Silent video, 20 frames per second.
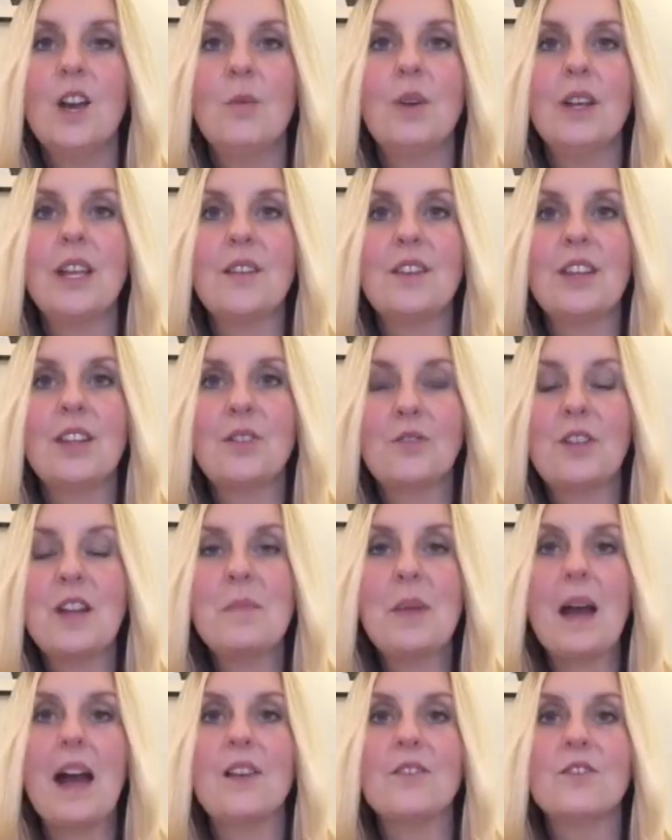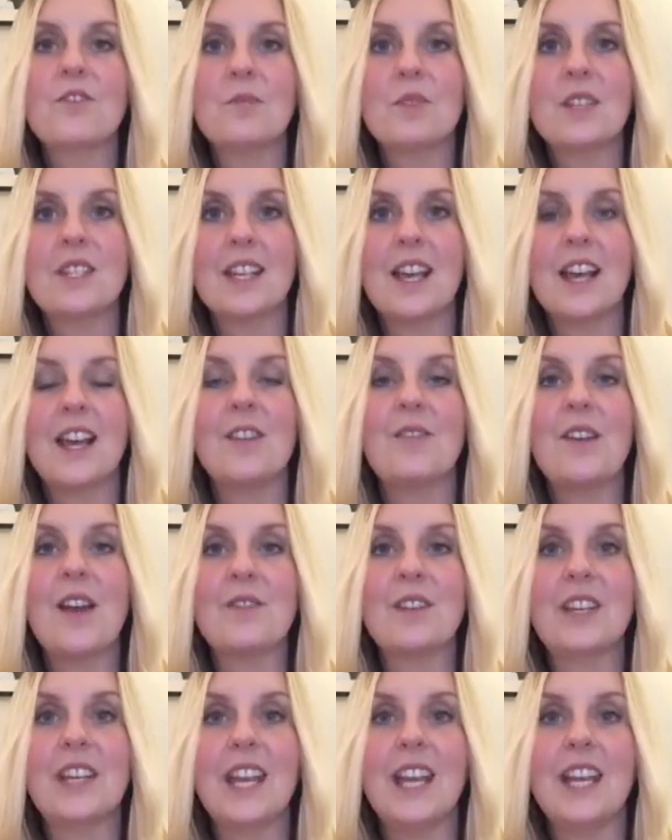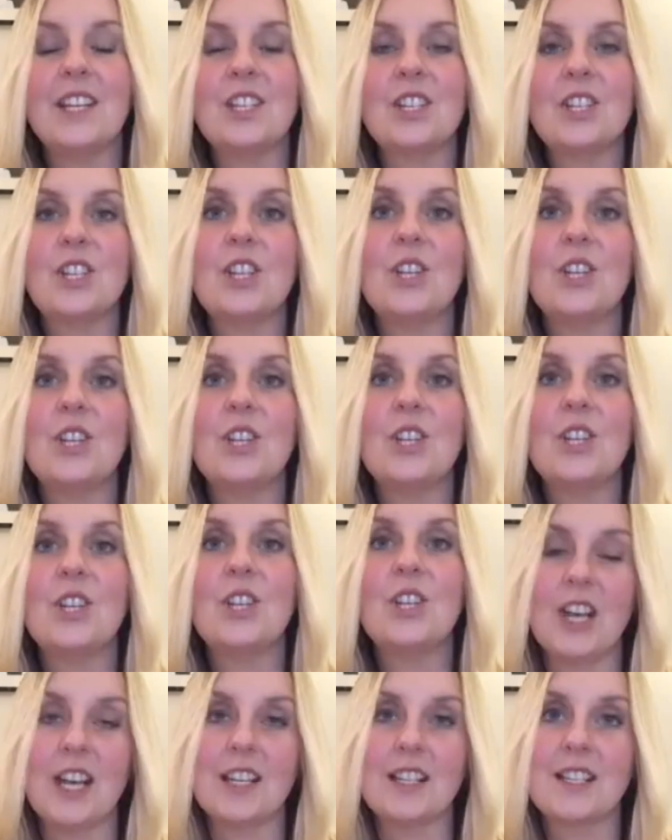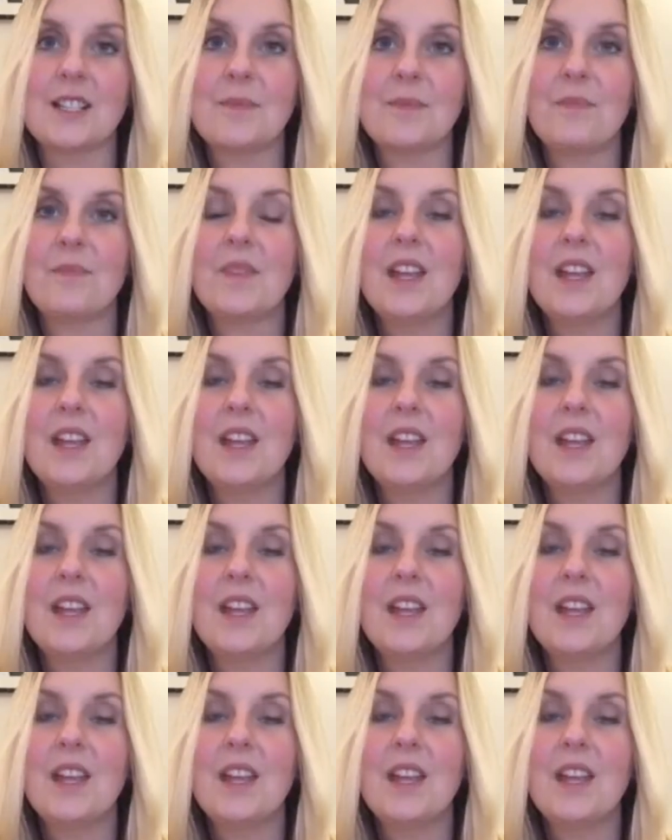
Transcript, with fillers: we're giving £3 from the sale of every kit to Chess.